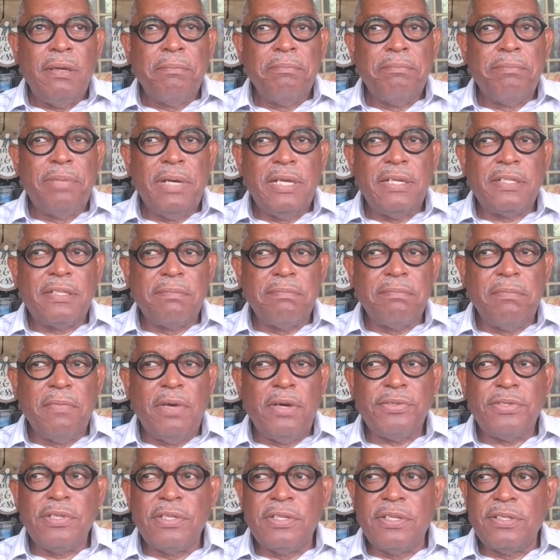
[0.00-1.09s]
But
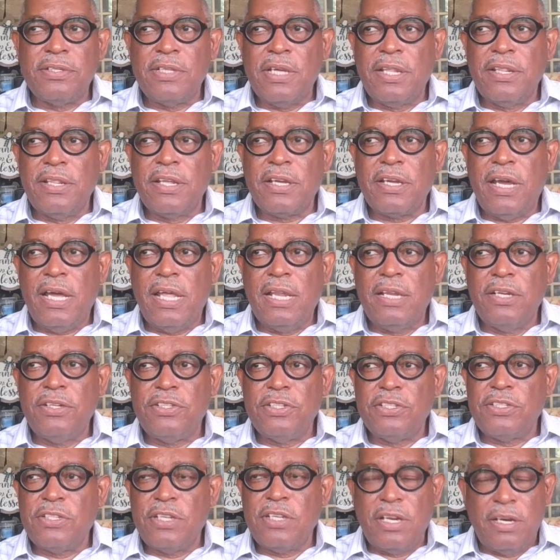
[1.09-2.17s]
most of the Southern
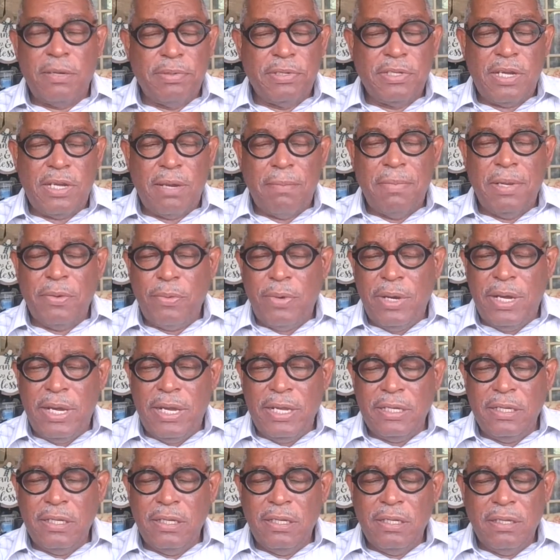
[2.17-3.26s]
colleges that are predominantly
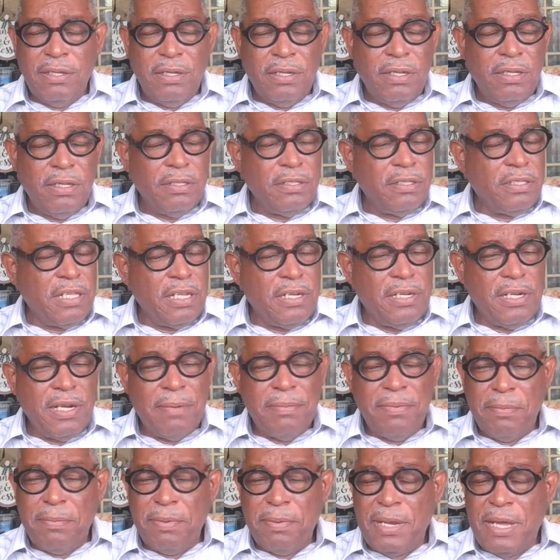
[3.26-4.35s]
white, the
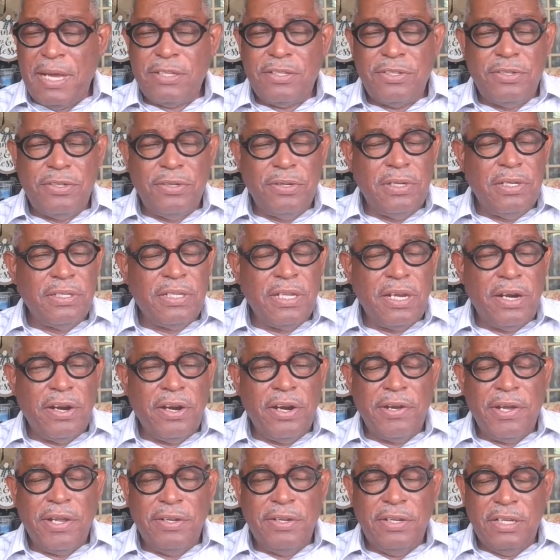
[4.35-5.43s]
number of black students
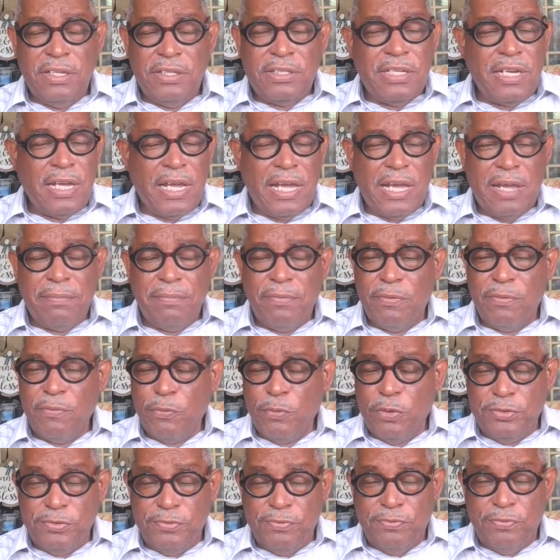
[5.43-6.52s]
there in this time
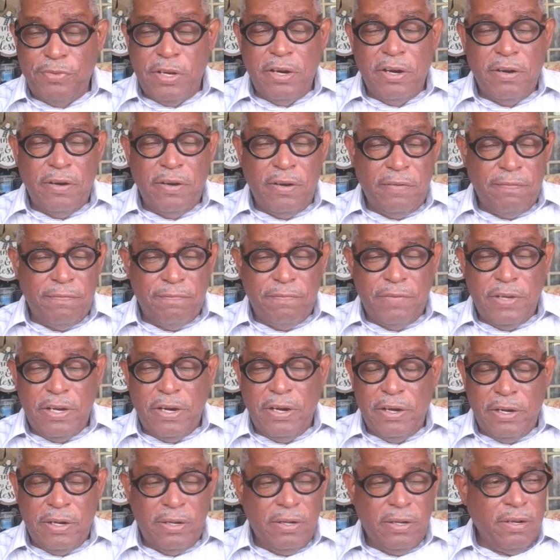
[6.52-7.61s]
was very,
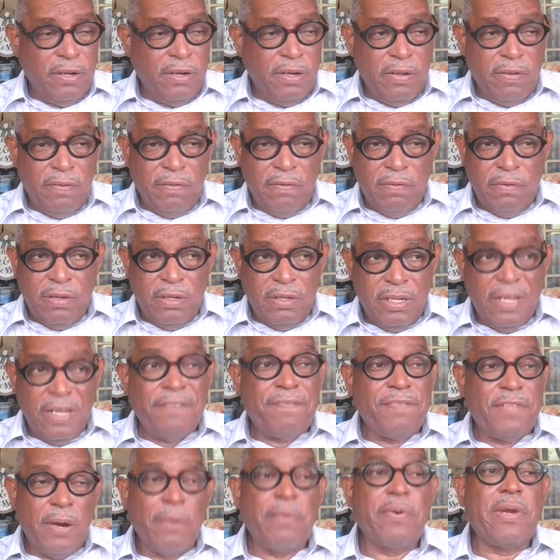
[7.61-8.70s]
very,
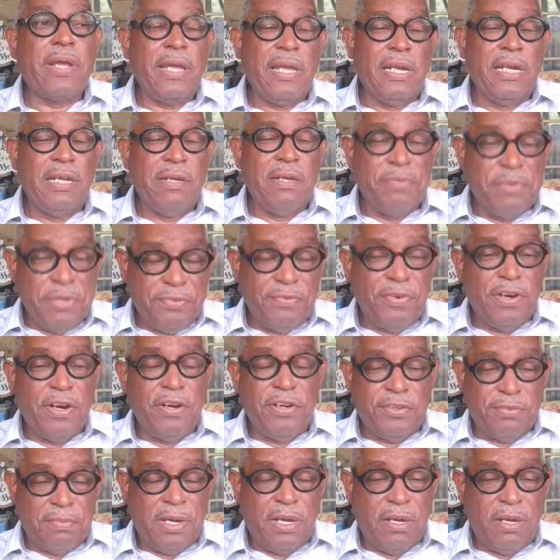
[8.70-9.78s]
if there were any, it was very
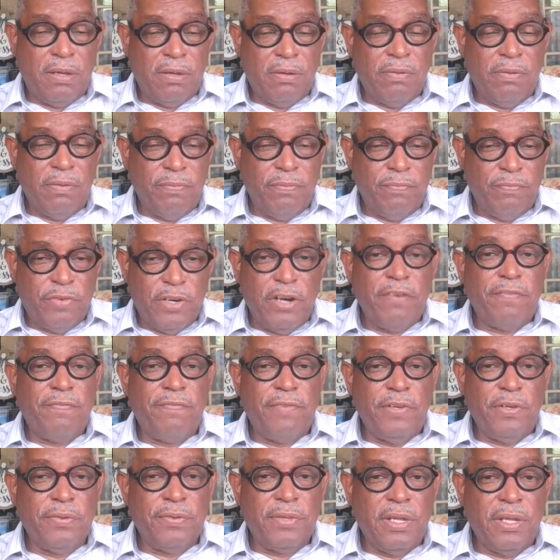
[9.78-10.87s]
small. Very
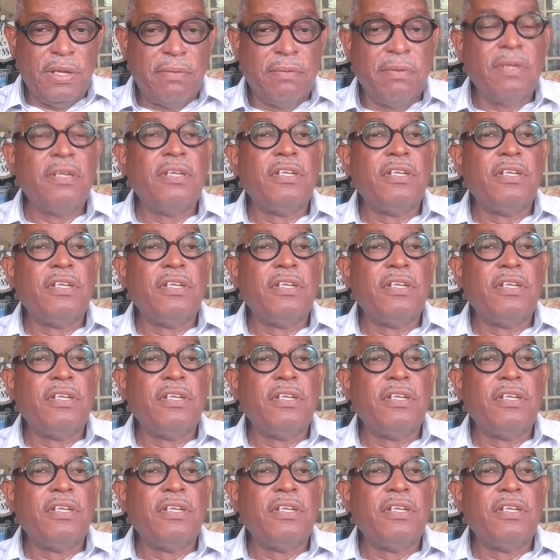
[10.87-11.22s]
few of them.